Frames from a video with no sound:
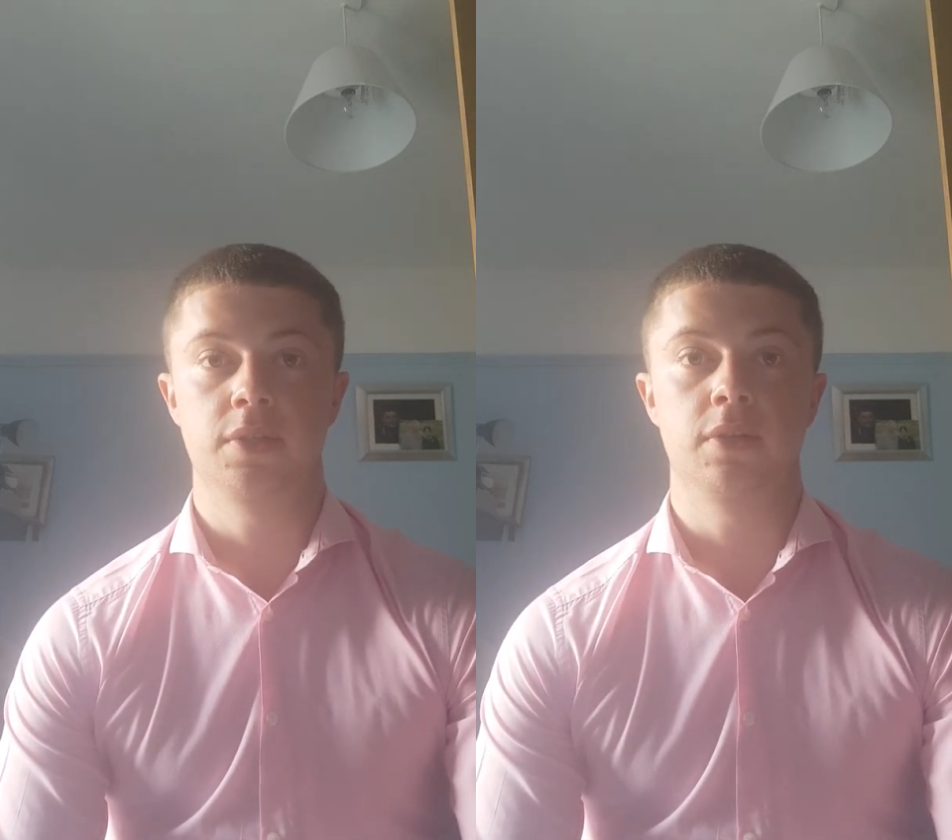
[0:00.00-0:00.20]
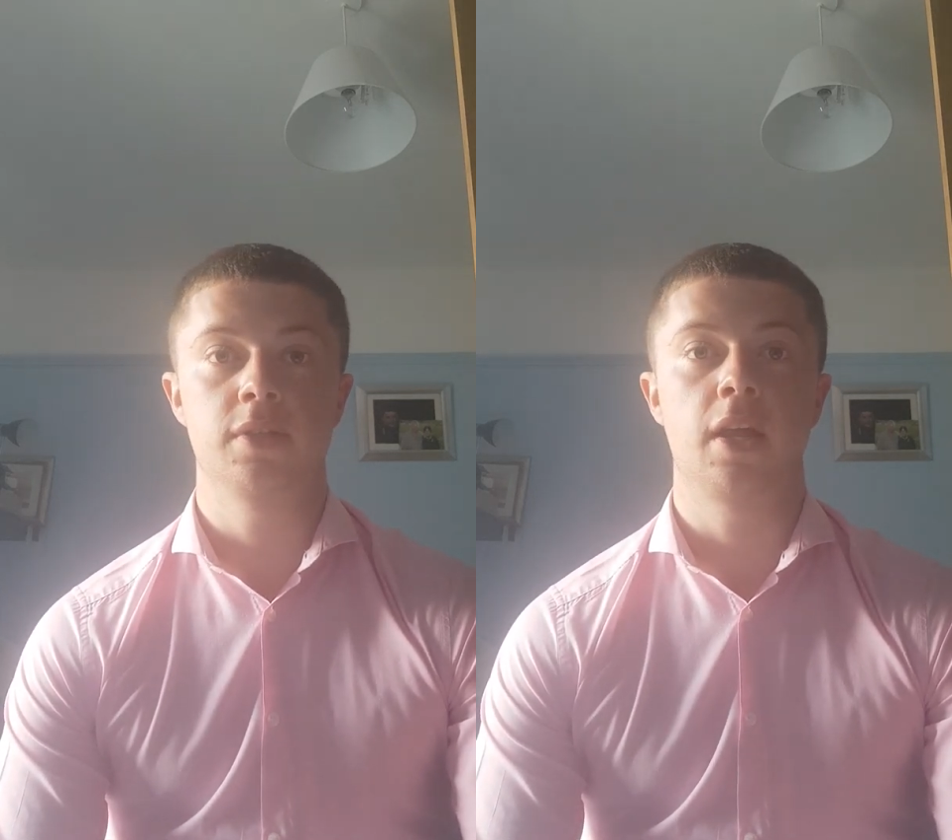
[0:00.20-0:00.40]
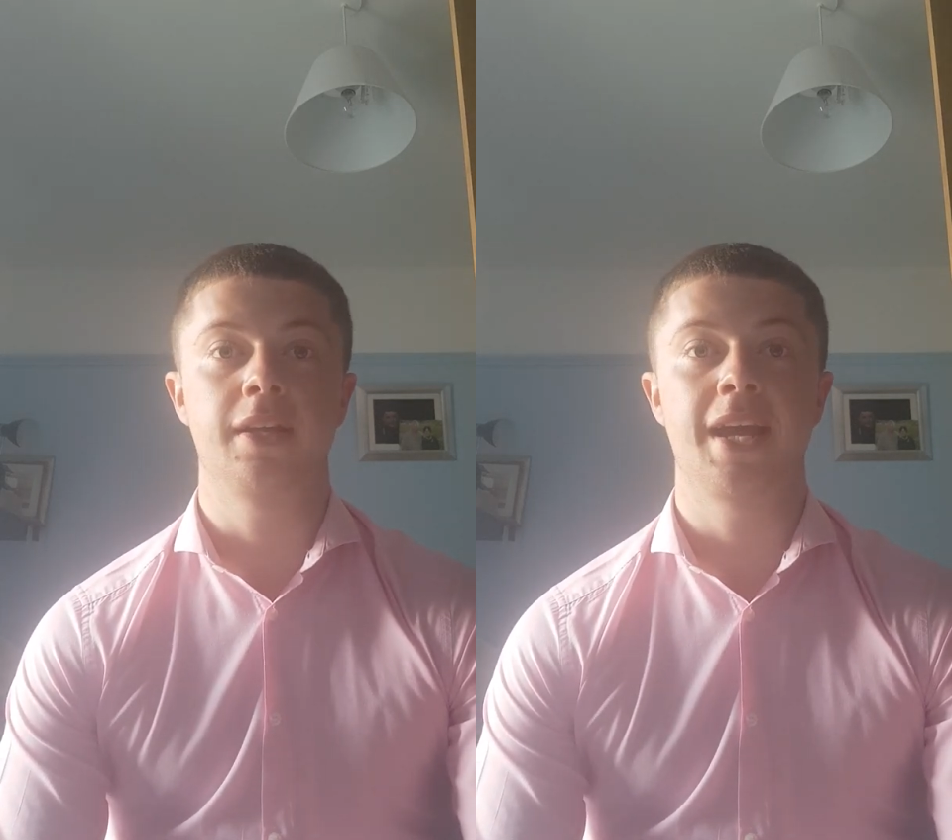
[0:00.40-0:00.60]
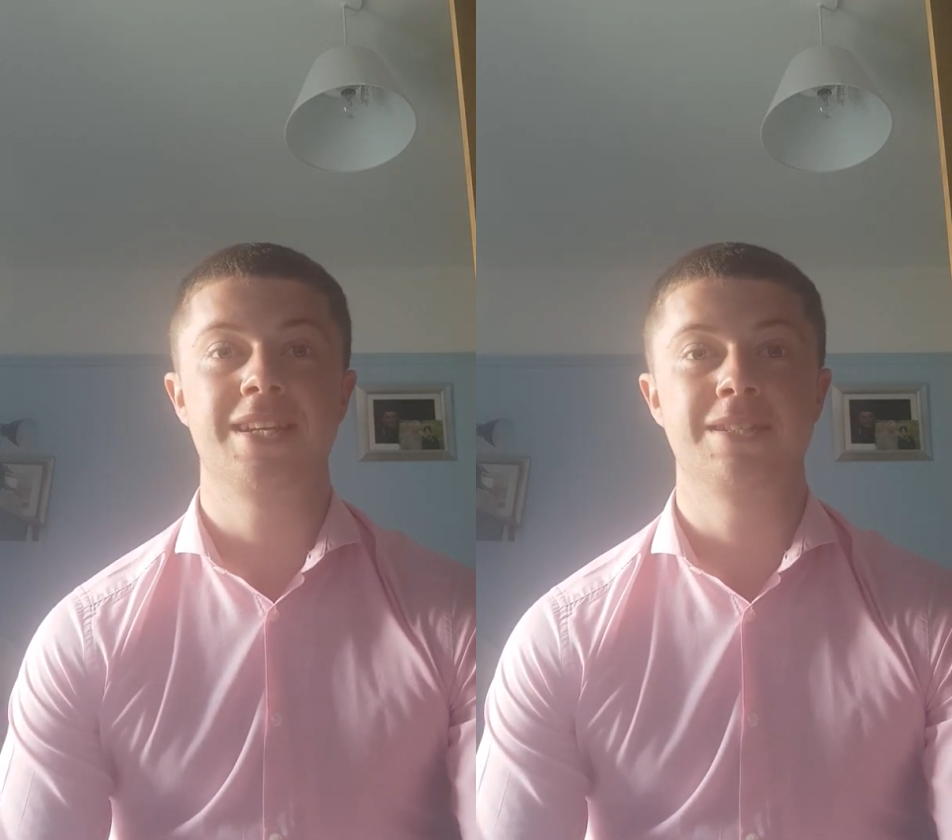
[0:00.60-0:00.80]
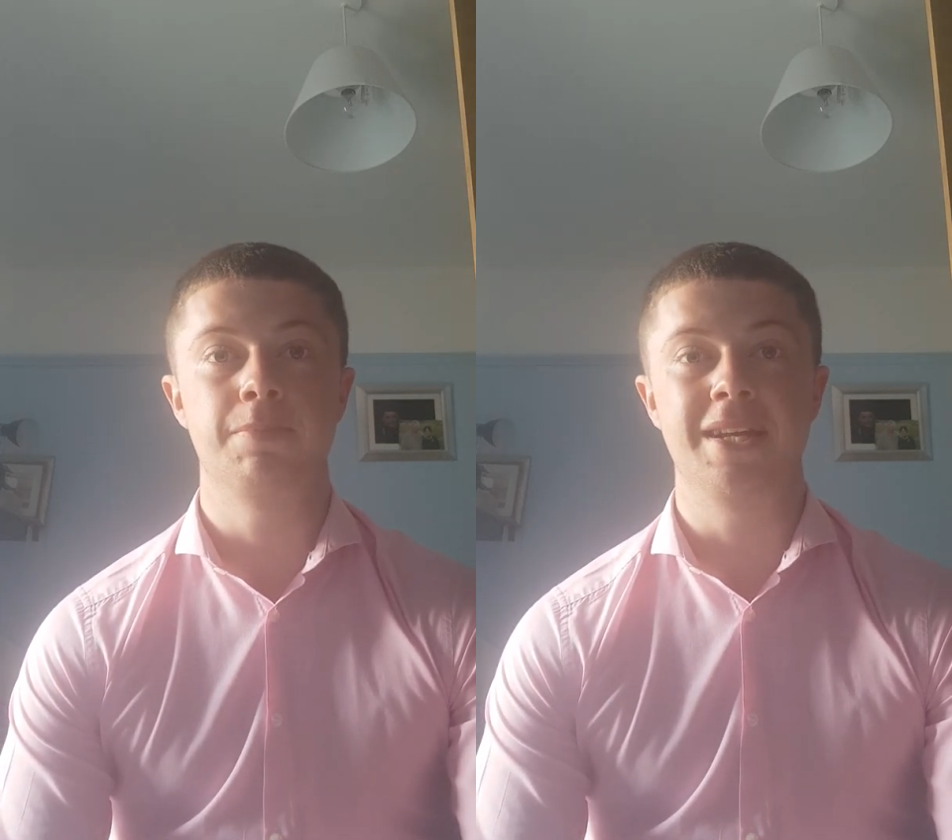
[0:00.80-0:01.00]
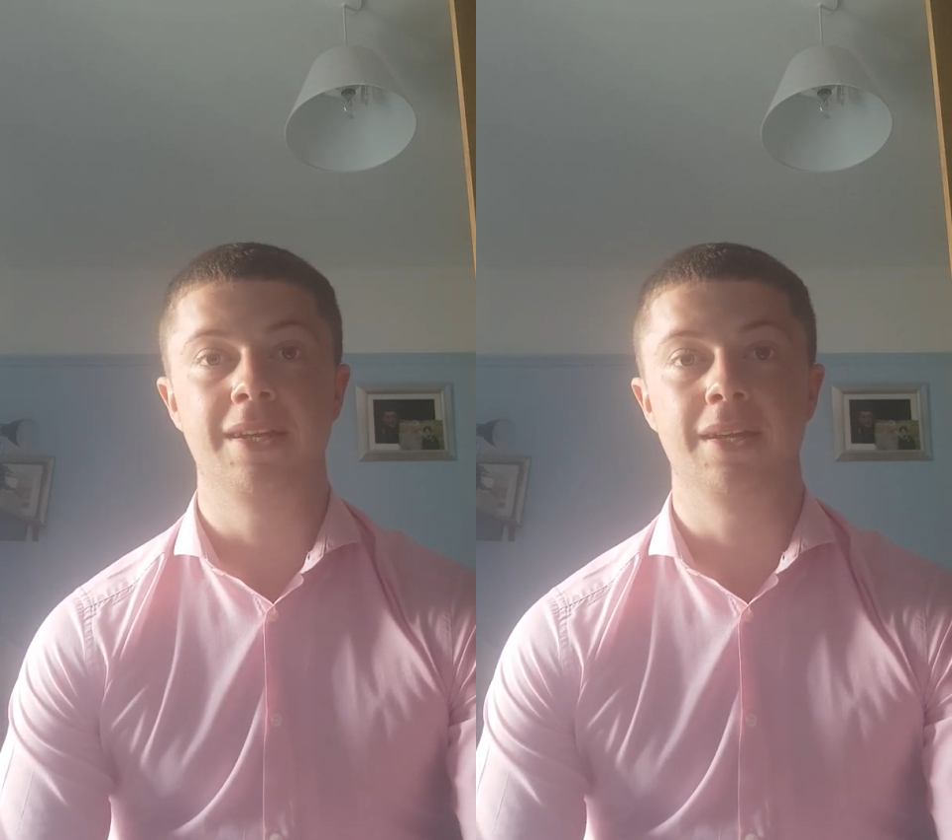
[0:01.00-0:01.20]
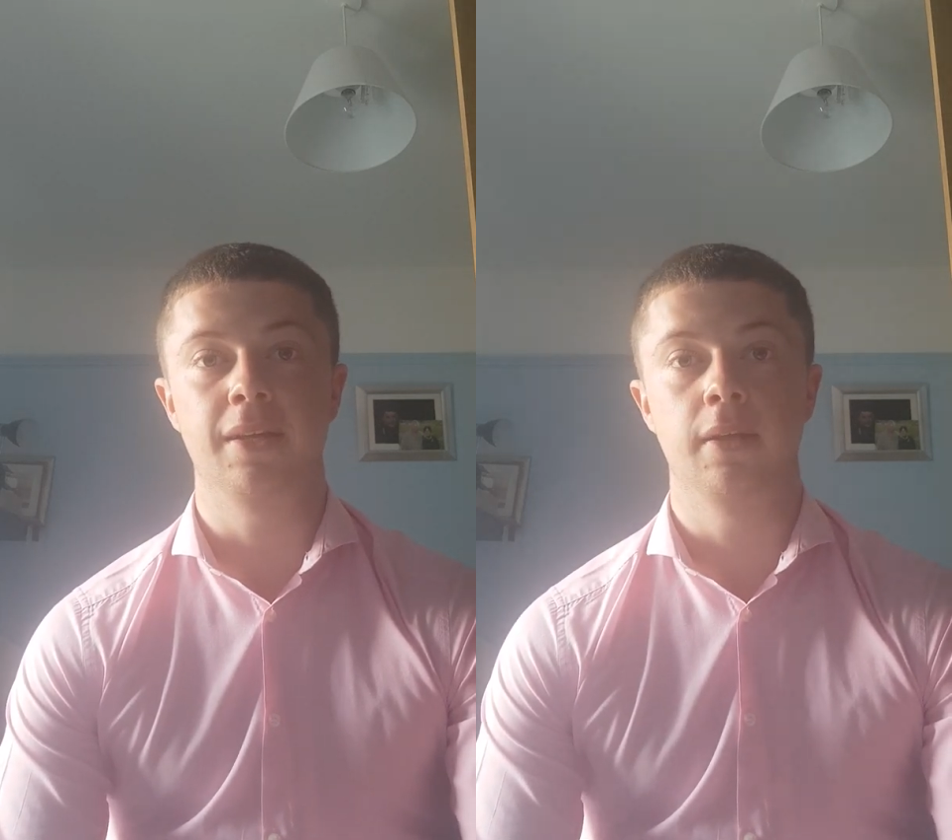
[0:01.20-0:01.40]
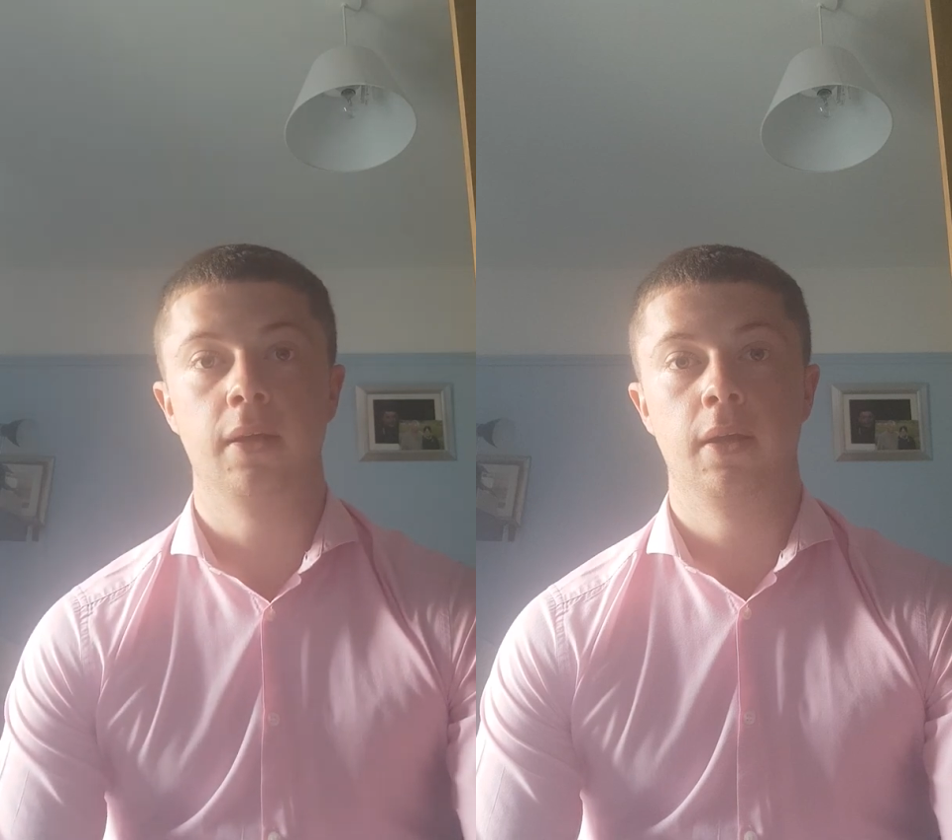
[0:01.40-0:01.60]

and there's a lot of guest speaking